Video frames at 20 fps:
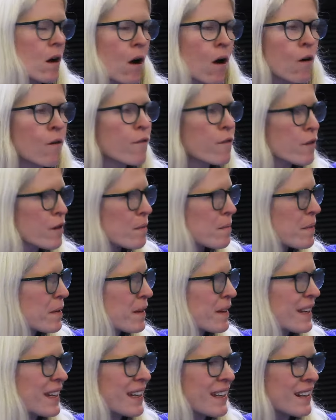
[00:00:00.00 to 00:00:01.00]
over 1
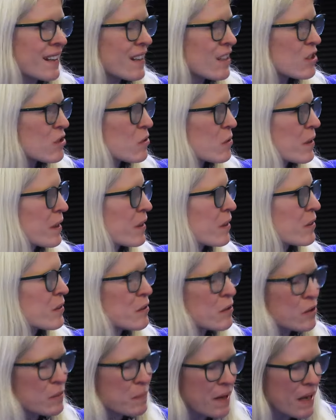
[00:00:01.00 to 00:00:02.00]
billion historical
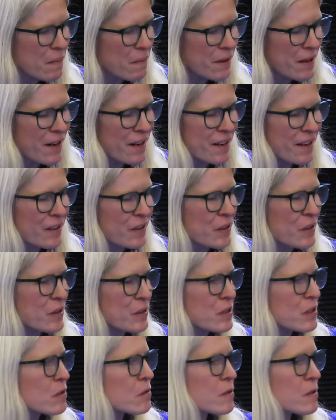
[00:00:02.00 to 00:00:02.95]
newspaper articles,